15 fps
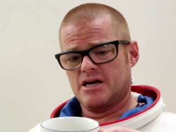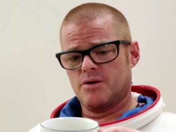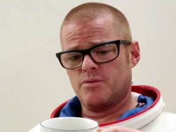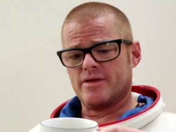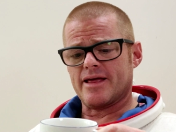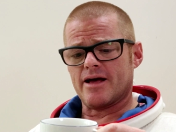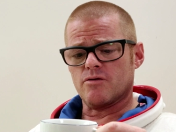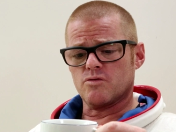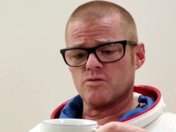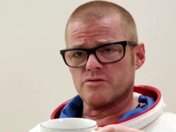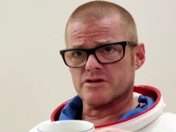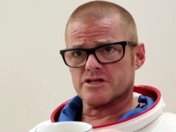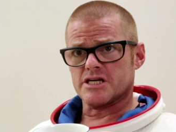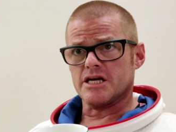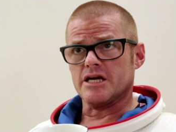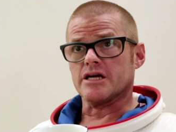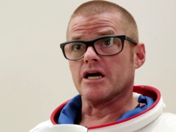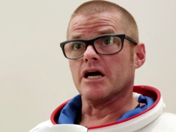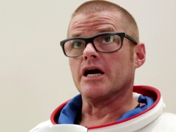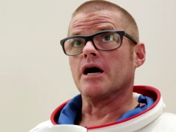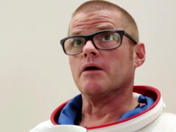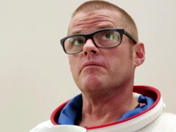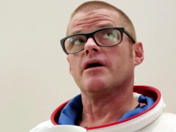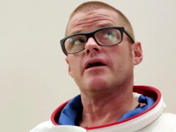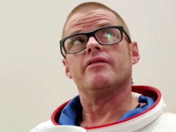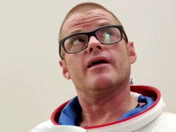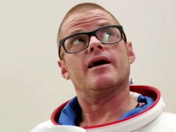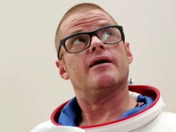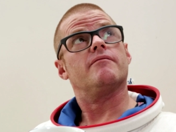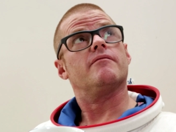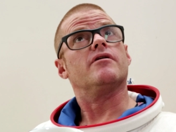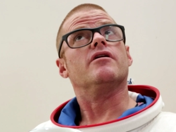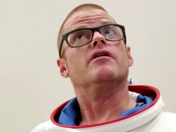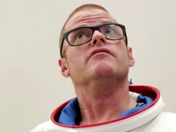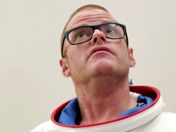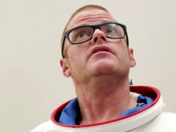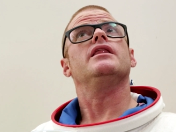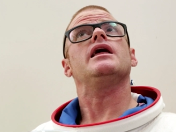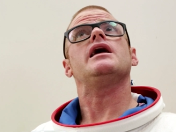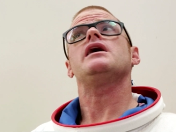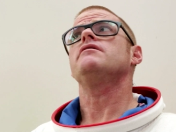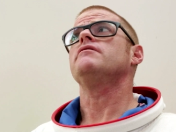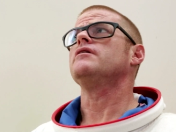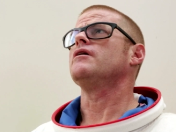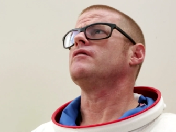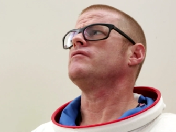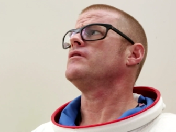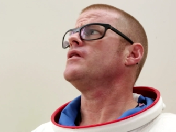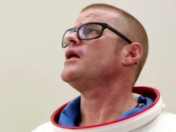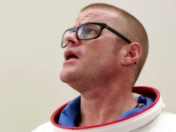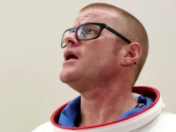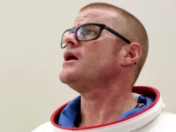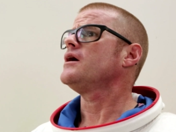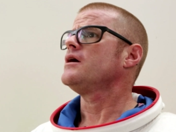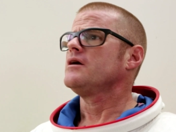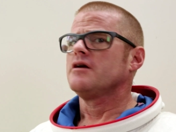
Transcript: without all the tea going up like that and over there and over there.